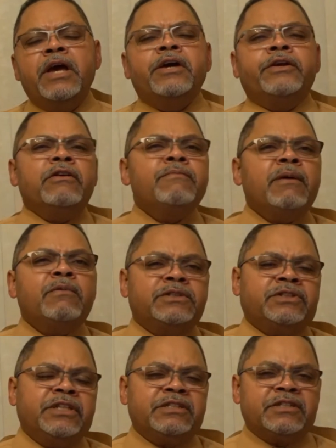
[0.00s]
You remember
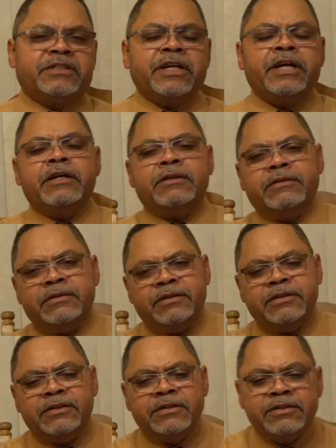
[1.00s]
what Jesus said,
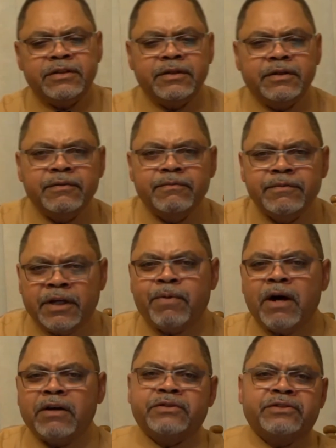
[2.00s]
the
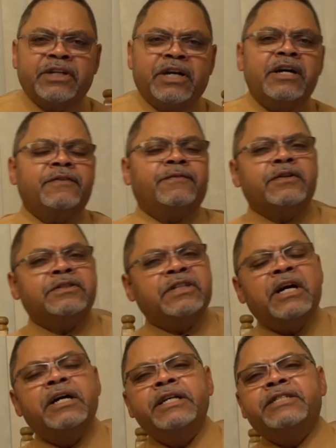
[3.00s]
Apostle John in 1 John?